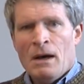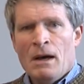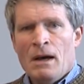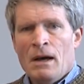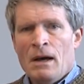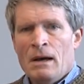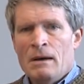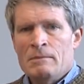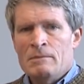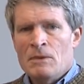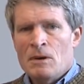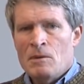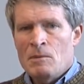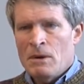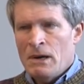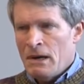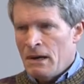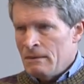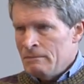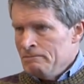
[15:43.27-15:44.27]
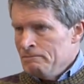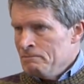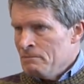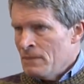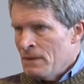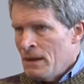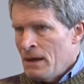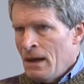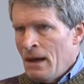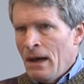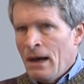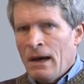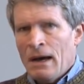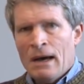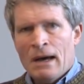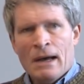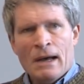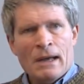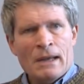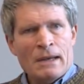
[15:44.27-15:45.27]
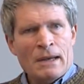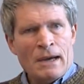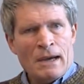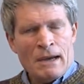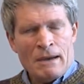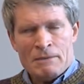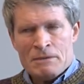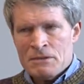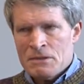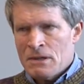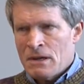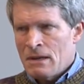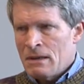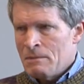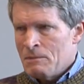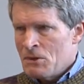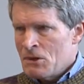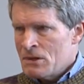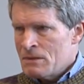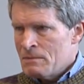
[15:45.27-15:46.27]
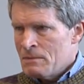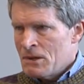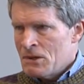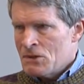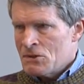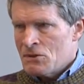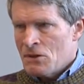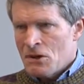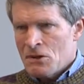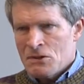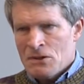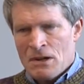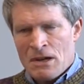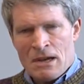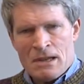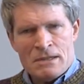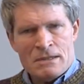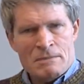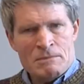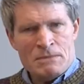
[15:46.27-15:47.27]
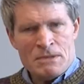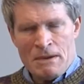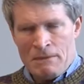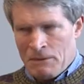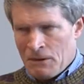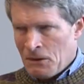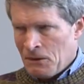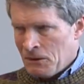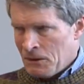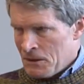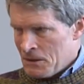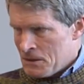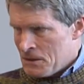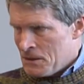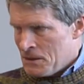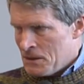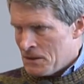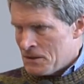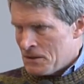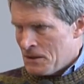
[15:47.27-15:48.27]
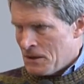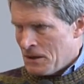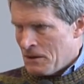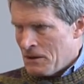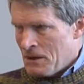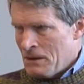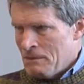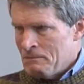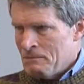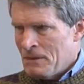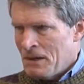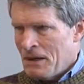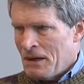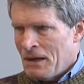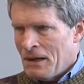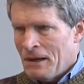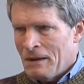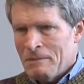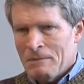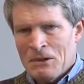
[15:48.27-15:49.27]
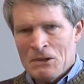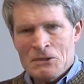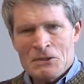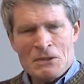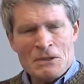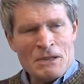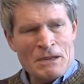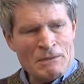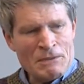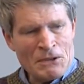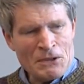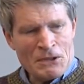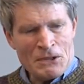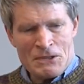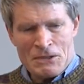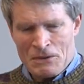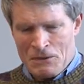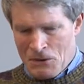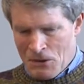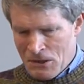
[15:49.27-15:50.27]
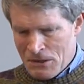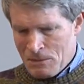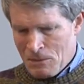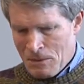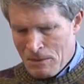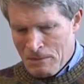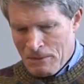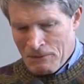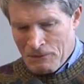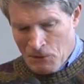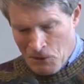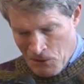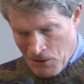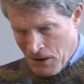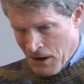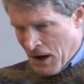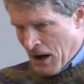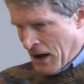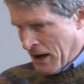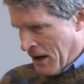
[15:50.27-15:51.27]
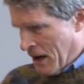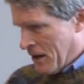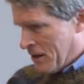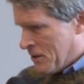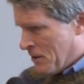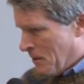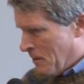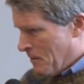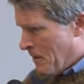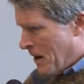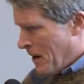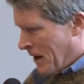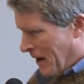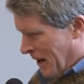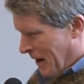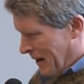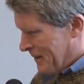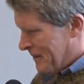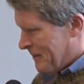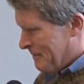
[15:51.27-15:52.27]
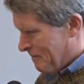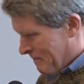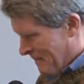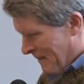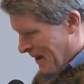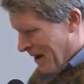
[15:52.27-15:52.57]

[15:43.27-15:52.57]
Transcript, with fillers: Uh, well, uh, and I have to say the Bush administration had some difficulties in this area. Uh, most of the difficulties, of course, were before I got to the White House.